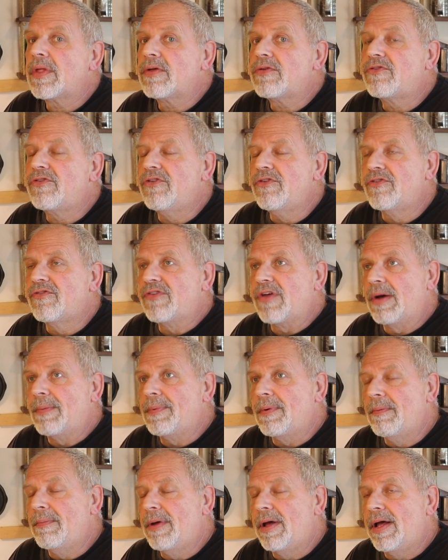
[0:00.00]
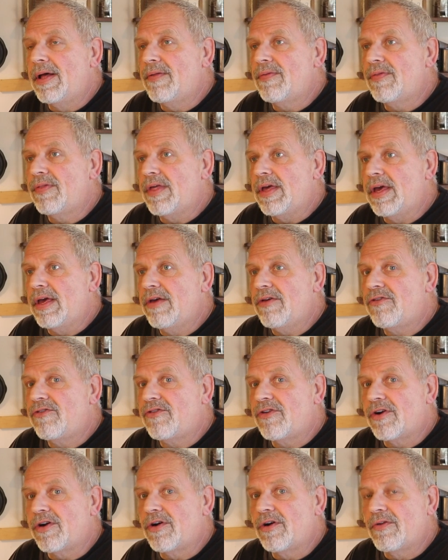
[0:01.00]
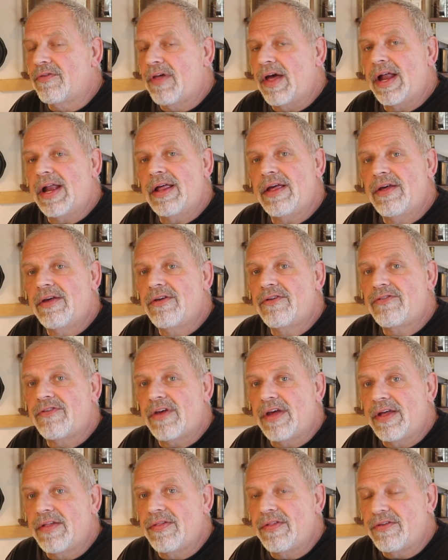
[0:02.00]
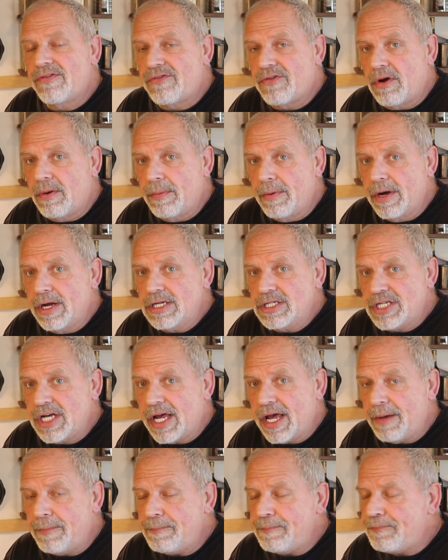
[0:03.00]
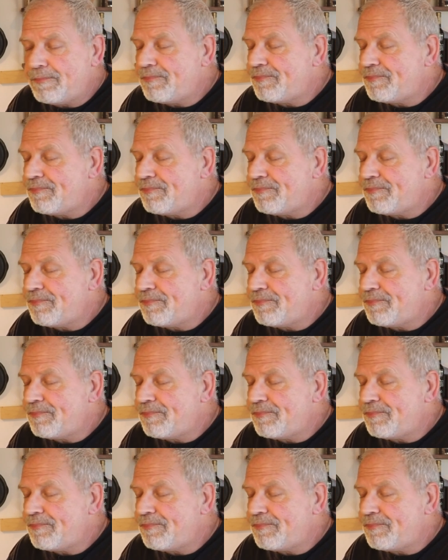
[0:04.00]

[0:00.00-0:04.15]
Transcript: to supplement the sugar that is in the strawberry jam.